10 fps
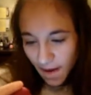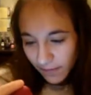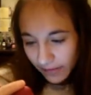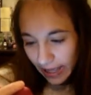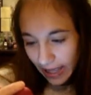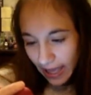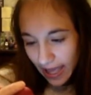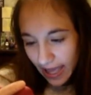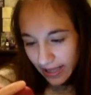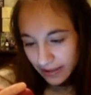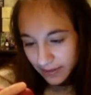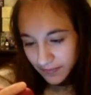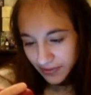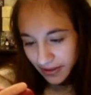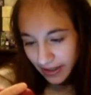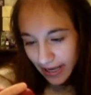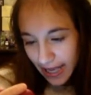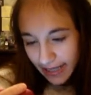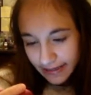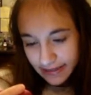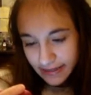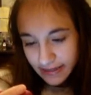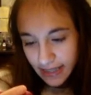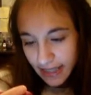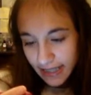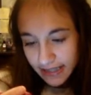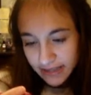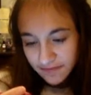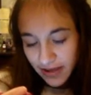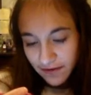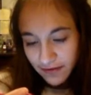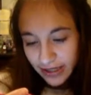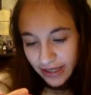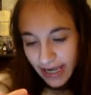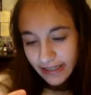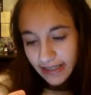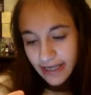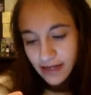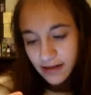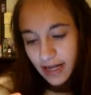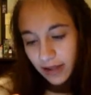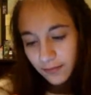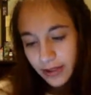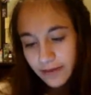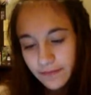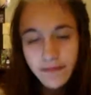Okay, number 8 is favorite candy to eat on Halloween.